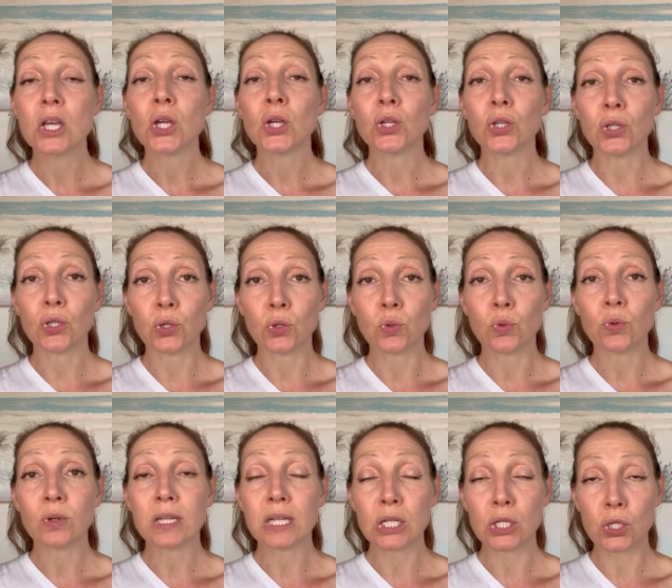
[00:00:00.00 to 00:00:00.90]
You
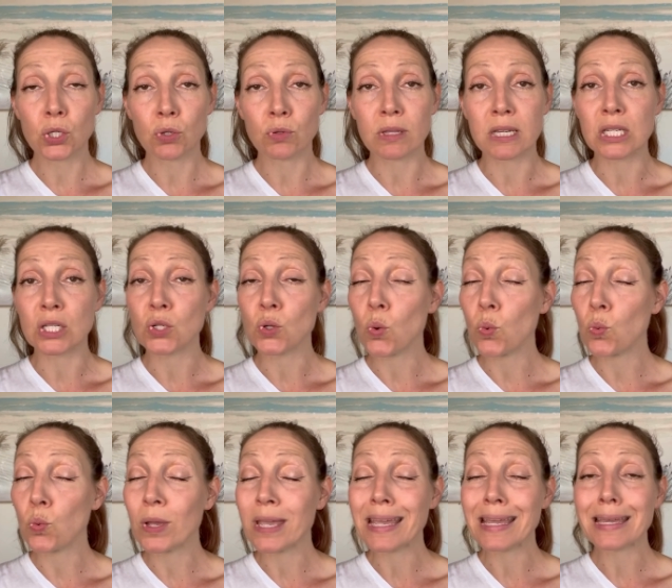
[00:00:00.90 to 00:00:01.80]
can do this.
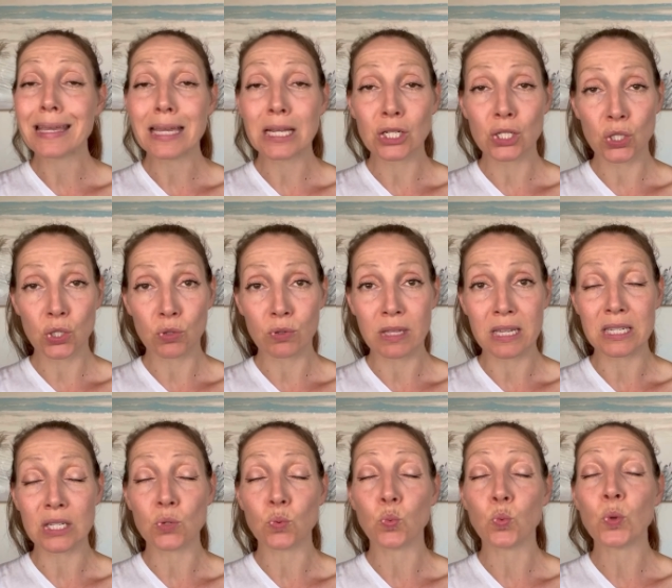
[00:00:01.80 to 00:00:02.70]
We can do
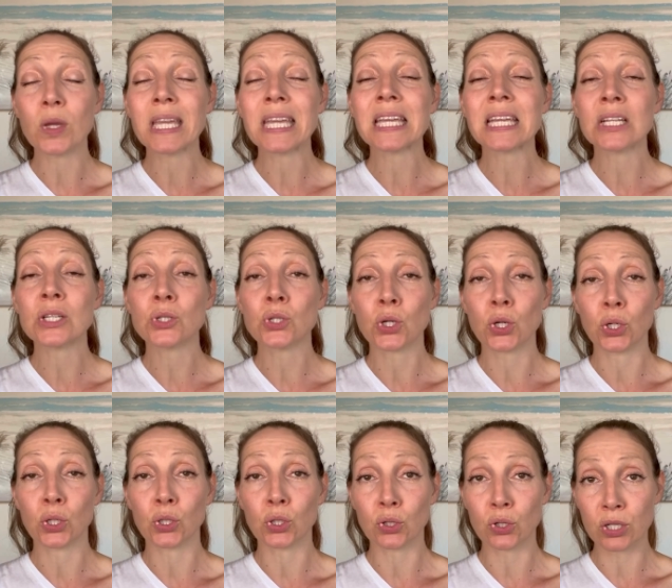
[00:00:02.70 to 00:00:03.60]
this. We can
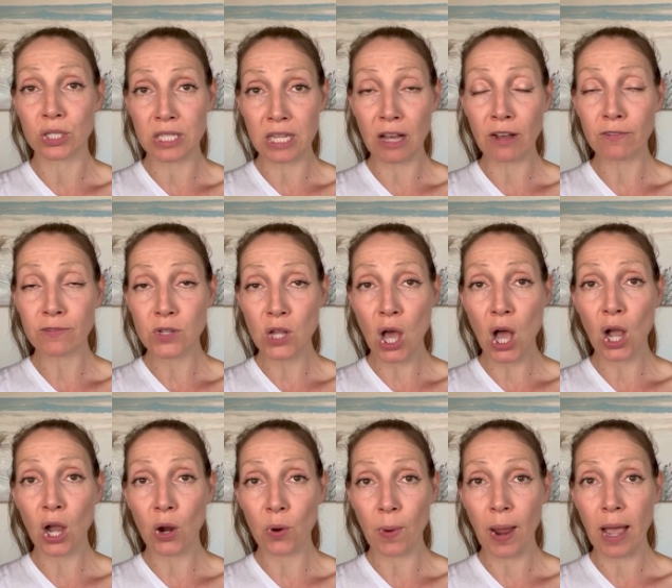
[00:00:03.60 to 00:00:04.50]
turn your
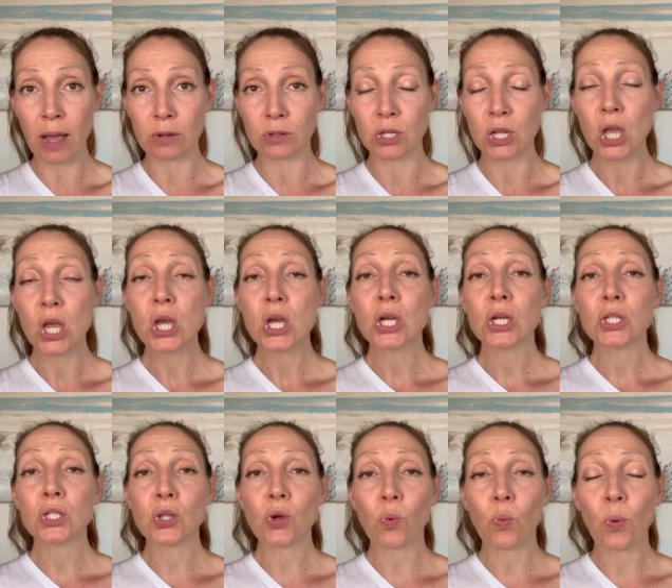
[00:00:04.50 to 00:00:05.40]
self-talk around
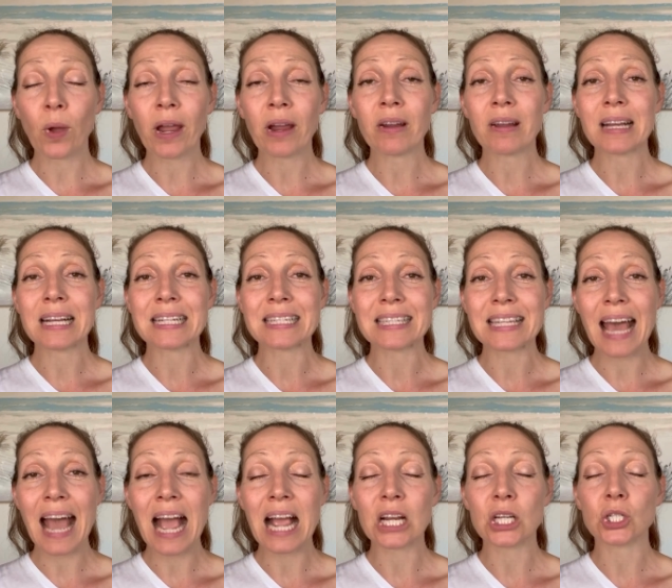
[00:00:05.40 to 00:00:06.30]
to where it's
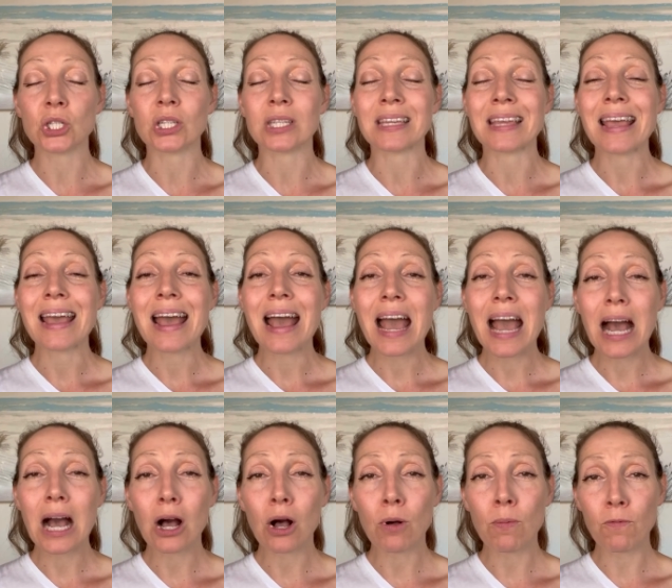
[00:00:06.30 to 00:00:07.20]
actually
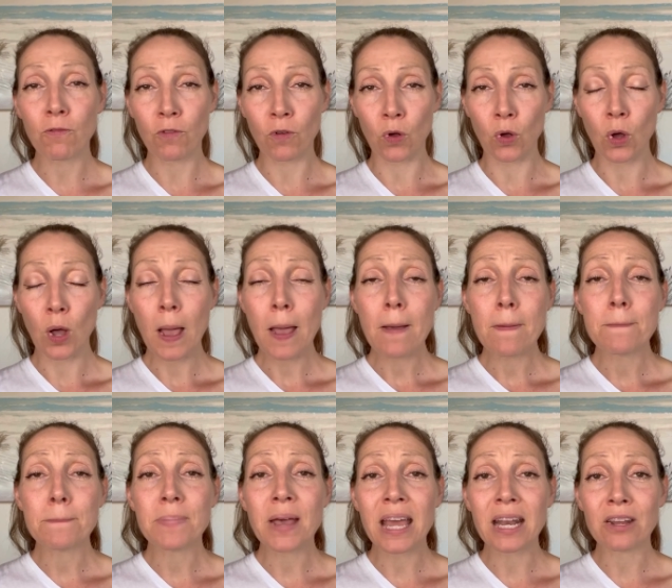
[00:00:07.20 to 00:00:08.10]
helpful,
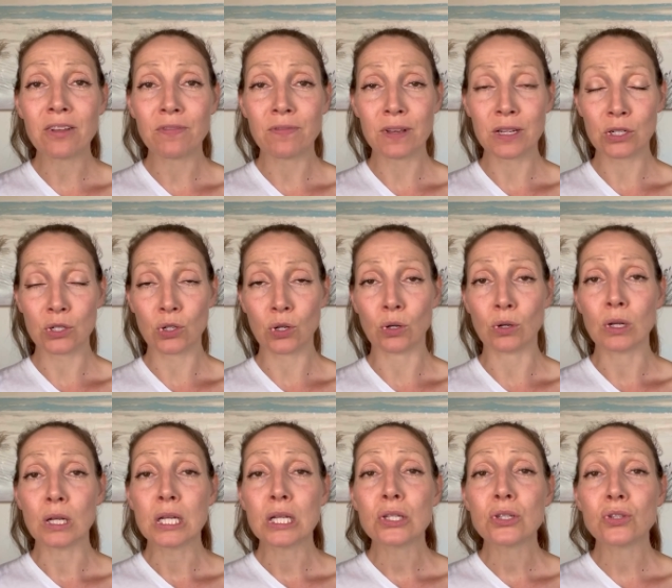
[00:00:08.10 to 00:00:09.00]
beneficial,
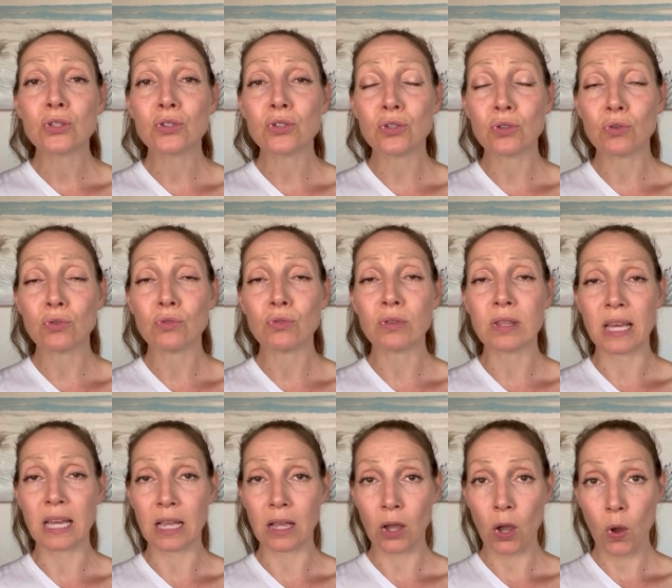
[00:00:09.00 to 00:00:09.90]

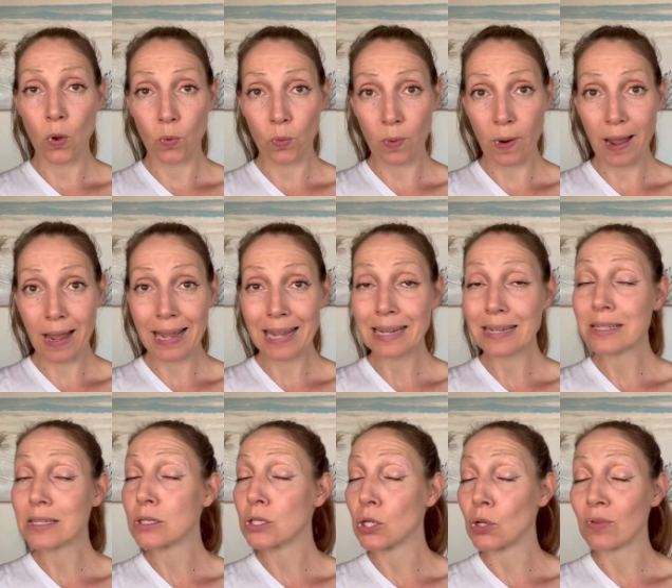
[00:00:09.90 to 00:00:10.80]
soothing, right?
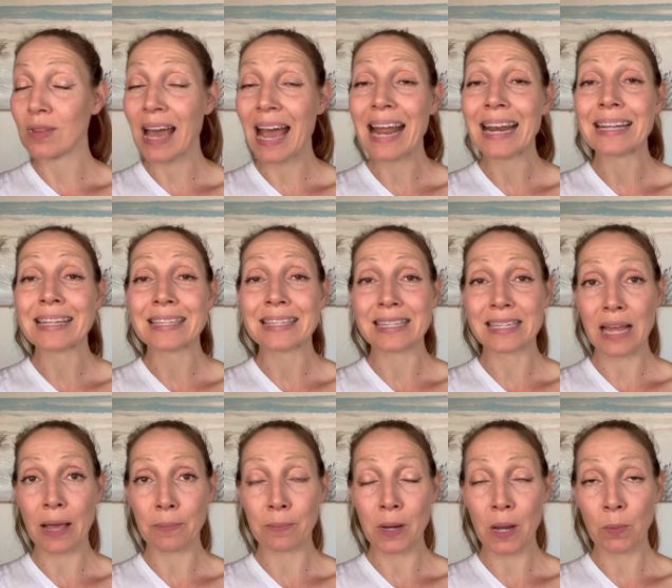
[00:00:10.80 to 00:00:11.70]
So that is
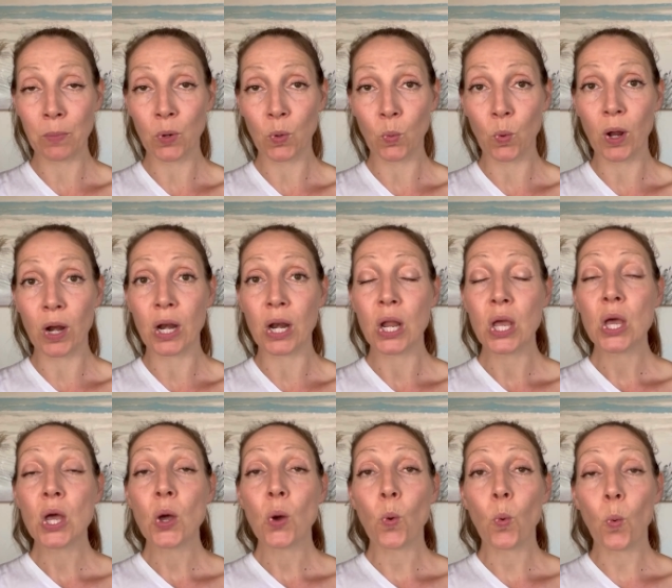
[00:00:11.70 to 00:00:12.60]
step number 1.
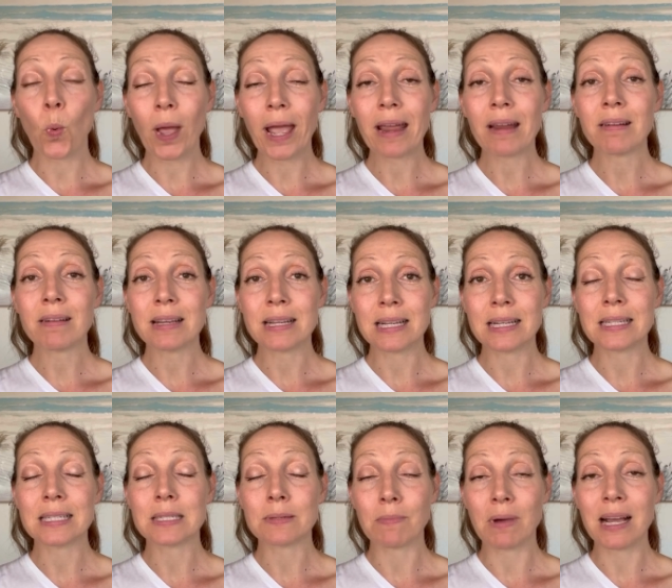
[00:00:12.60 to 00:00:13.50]
Where
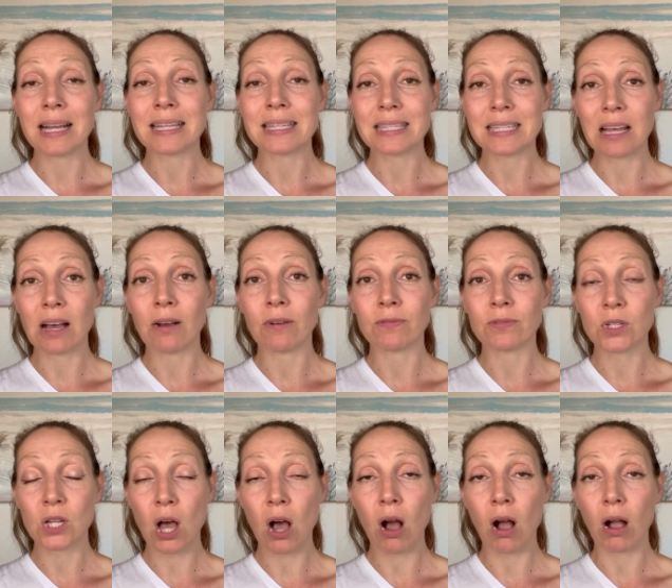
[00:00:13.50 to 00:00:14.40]
is my
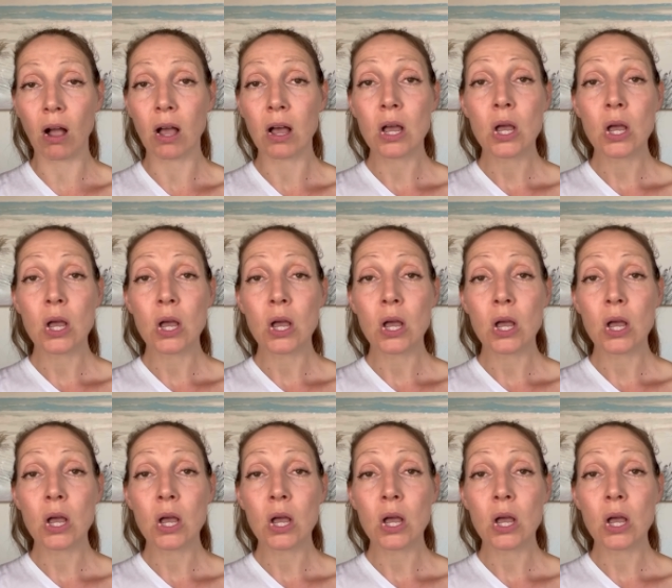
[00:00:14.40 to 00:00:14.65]
self-talk?